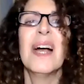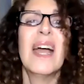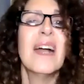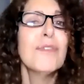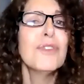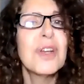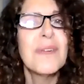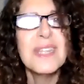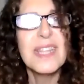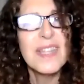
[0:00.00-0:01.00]
I have also
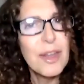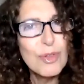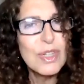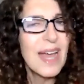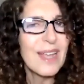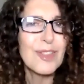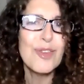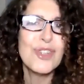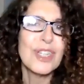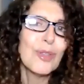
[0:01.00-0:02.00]
created a
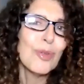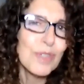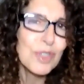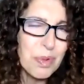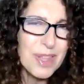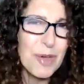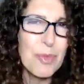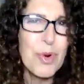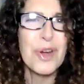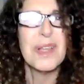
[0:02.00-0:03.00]
newsletter just to spread the
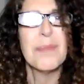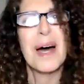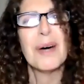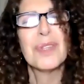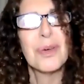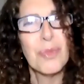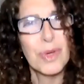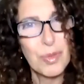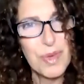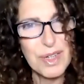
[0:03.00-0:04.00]
word about
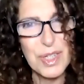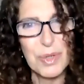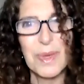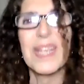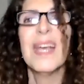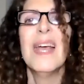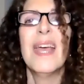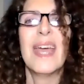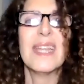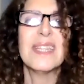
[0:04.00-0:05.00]
what we are doing.
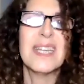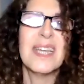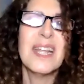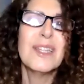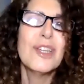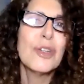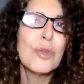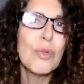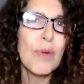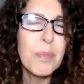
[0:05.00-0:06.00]
And in
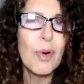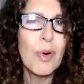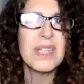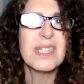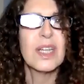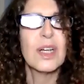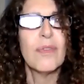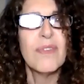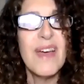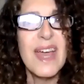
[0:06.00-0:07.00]
addition to reports
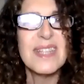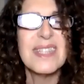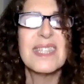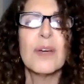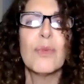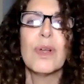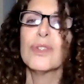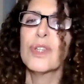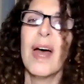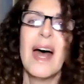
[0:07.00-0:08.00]
of events, we
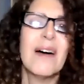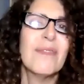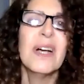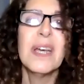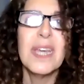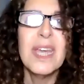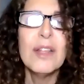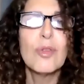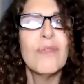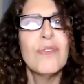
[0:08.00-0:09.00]
also have
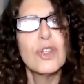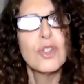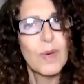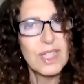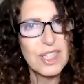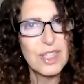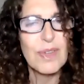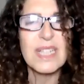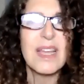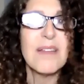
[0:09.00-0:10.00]
interviews with
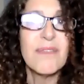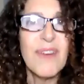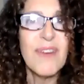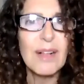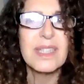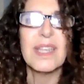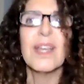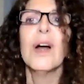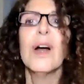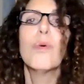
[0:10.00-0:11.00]
students and
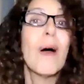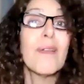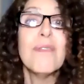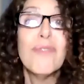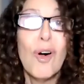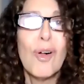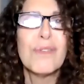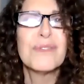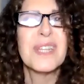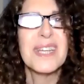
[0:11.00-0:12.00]
faculty who are
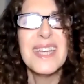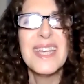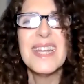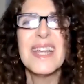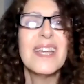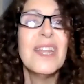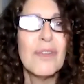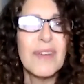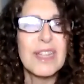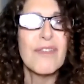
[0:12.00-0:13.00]
involved in
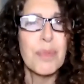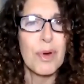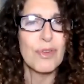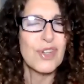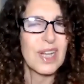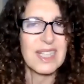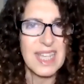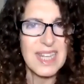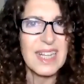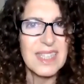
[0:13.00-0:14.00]
innovative projects
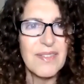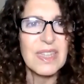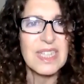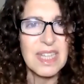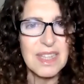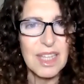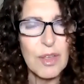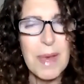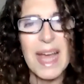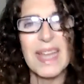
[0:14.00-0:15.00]
and activities in the
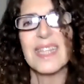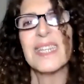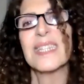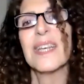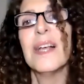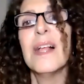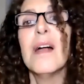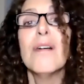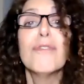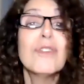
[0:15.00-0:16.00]
humanities.
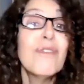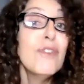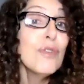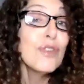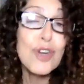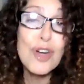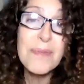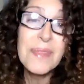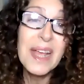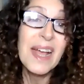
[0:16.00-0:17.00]
For the future,
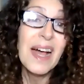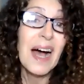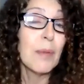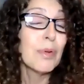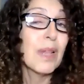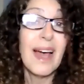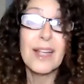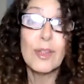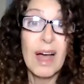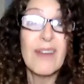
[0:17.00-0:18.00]
I would
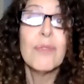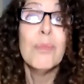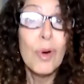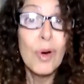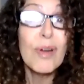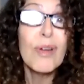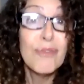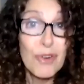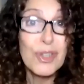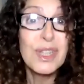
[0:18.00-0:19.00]
like to have more
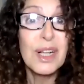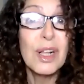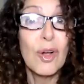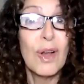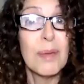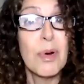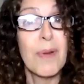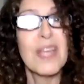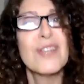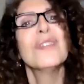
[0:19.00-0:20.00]
vertical
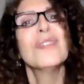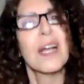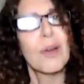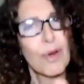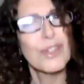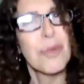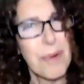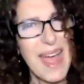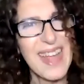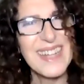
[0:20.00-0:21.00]
collaborations across
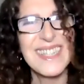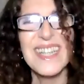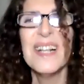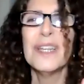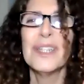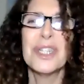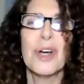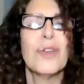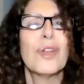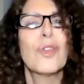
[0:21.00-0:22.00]
ranks.
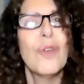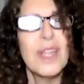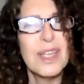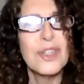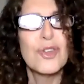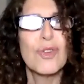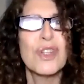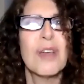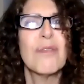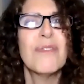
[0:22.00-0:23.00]
So not only
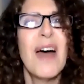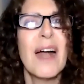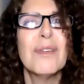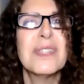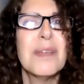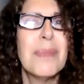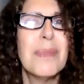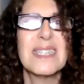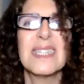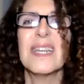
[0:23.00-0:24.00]
Georgetown faculty,
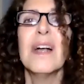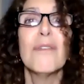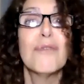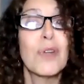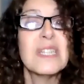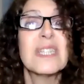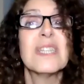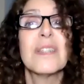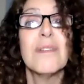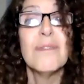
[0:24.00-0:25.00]
but for
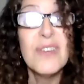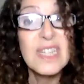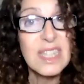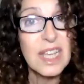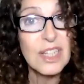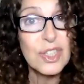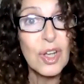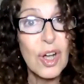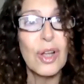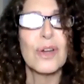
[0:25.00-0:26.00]
instance, visiting
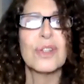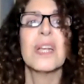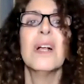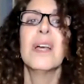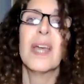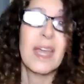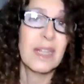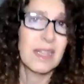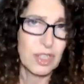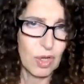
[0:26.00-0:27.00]
scholars
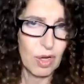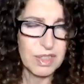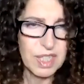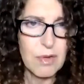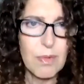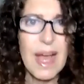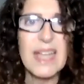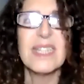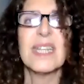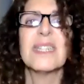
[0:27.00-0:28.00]
and scholars in
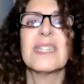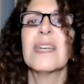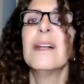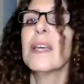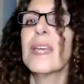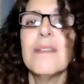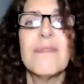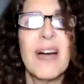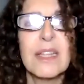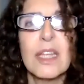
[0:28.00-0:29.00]
residence,
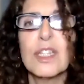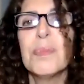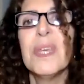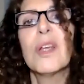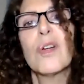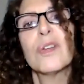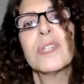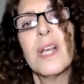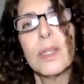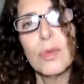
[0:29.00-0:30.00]
invited
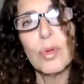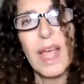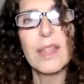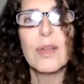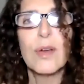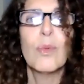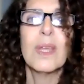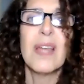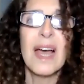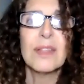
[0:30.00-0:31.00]
speakers together
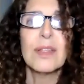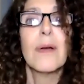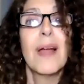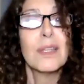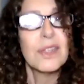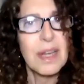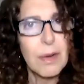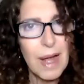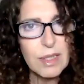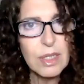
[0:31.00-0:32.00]
with undergraduate and
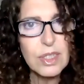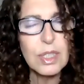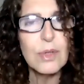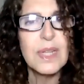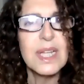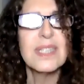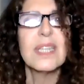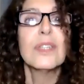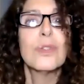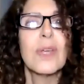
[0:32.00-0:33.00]
graduate
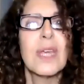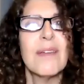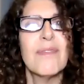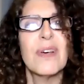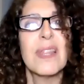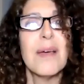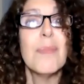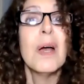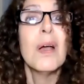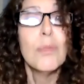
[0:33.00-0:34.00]
students to give
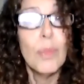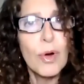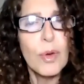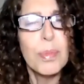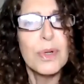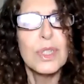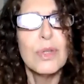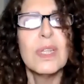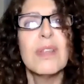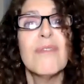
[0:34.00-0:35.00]
them more
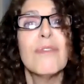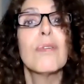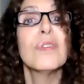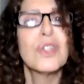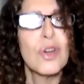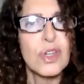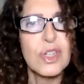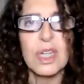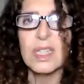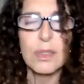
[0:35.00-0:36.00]
opportunity for
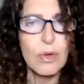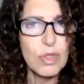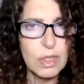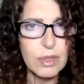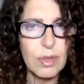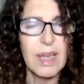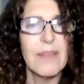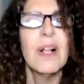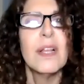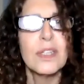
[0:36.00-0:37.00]
research. It's crucial to
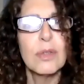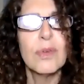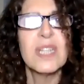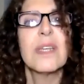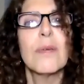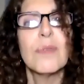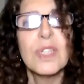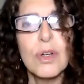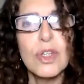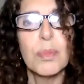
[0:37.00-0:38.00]
give students
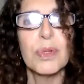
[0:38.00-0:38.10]
research